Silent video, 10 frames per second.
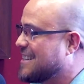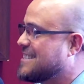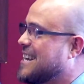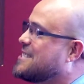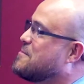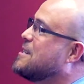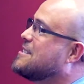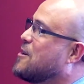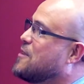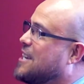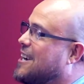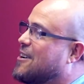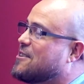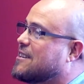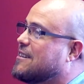assessments yeah. over know, the years.
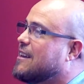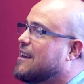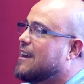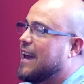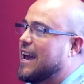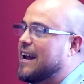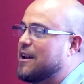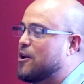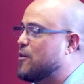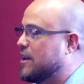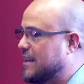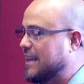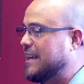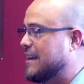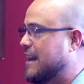You know, and, I do that, and I know that
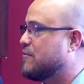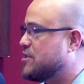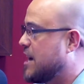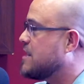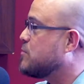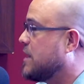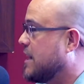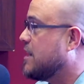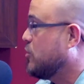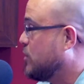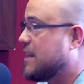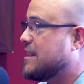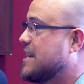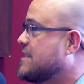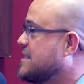the ENFJs we get you get
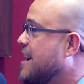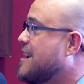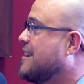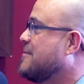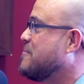things done.